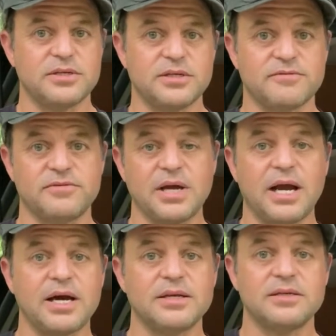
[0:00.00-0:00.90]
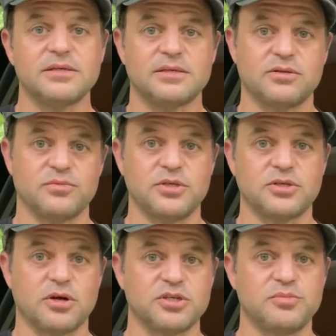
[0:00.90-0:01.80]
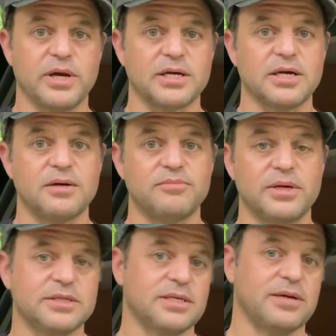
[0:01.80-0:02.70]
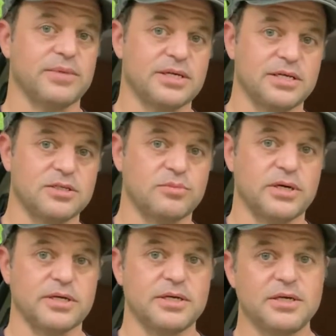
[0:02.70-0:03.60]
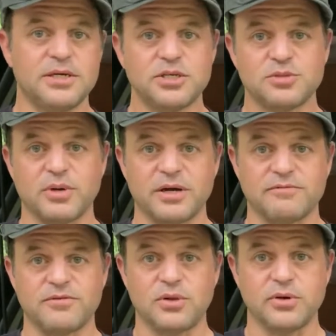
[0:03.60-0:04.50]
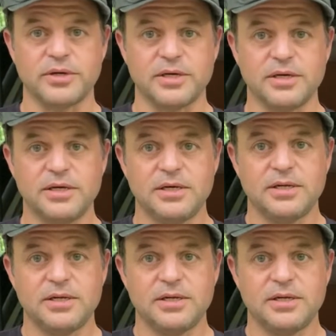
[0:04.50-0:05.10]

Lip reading: If not, it'll be charged back up by the time I get to my spot in Florida,